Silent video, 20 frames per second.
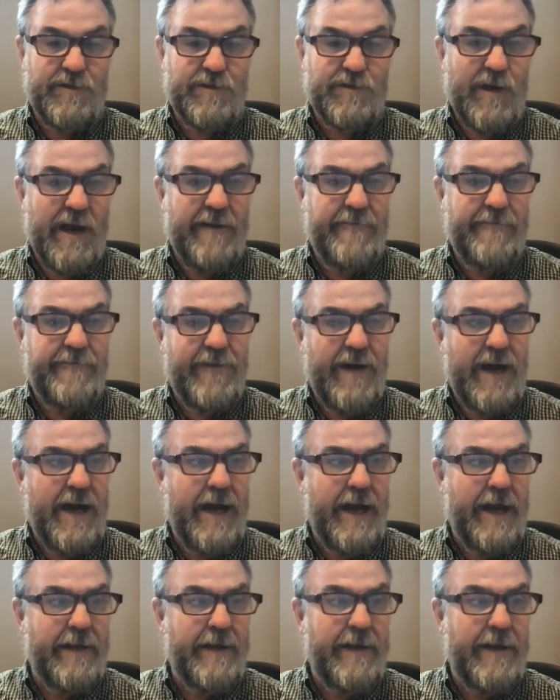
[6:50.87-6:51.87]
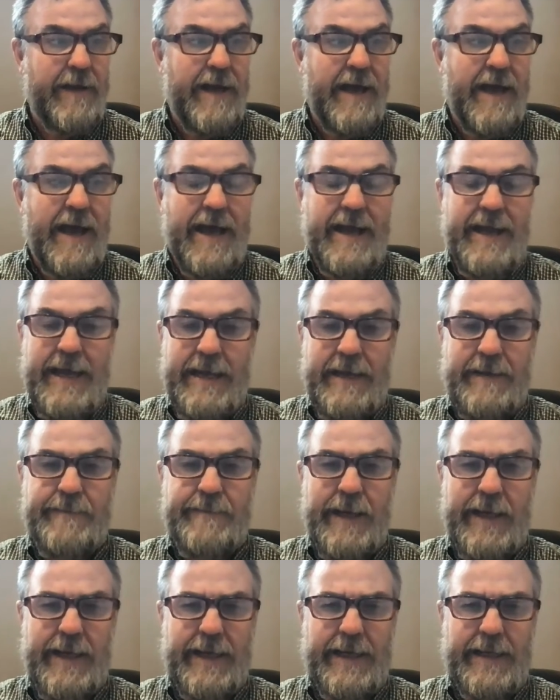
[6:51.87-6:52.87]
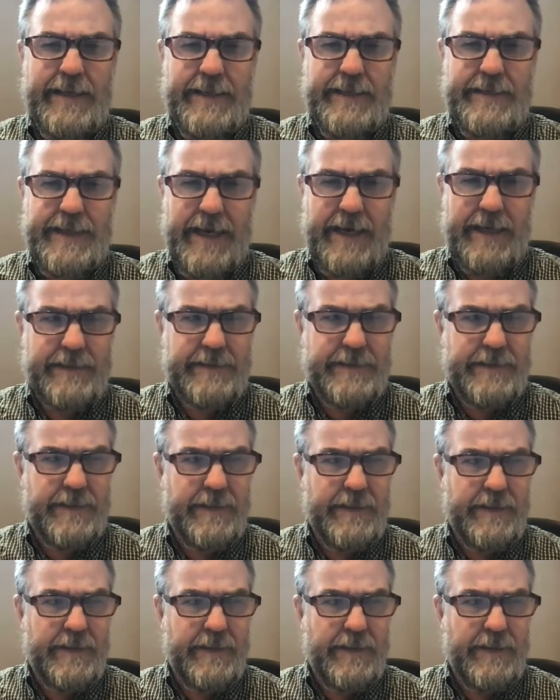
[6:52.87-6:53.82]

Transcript: try and find a hidden meaning in the text.